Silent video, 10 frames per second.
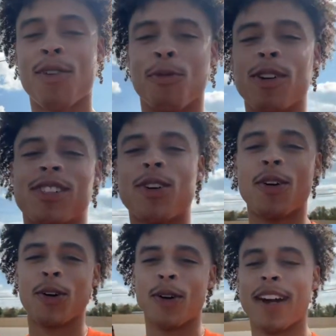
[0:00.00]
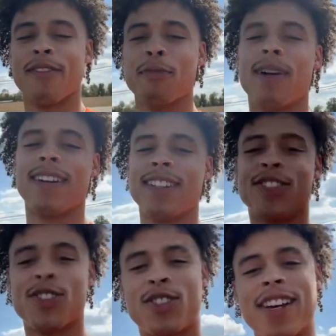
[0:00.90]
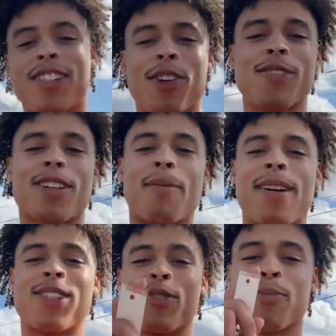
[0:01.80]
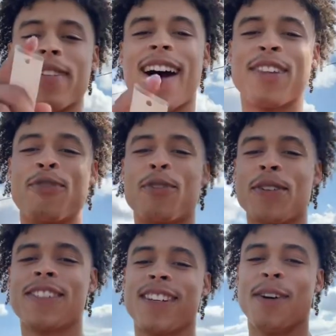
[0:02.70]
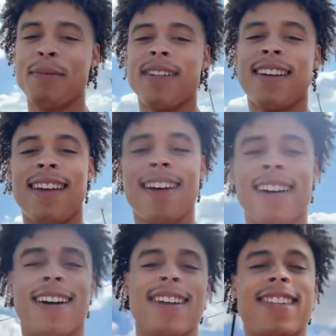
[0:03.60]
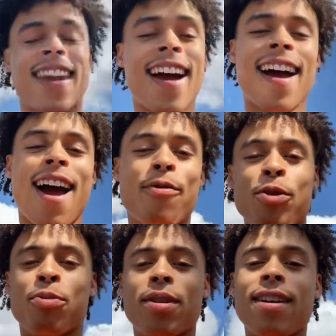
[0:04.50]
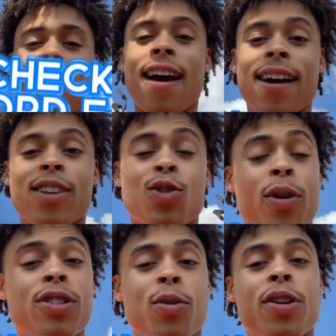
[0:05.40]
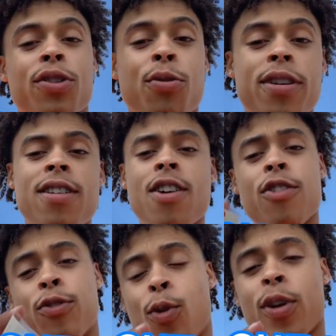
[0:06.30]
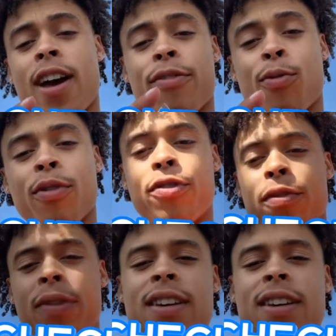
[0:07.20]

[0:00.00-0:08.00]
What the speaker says: What's going on, everybody? This is Jay Jones coming at you from Donley, Ford Shelby. Today I have with me a 2023 Ford F-150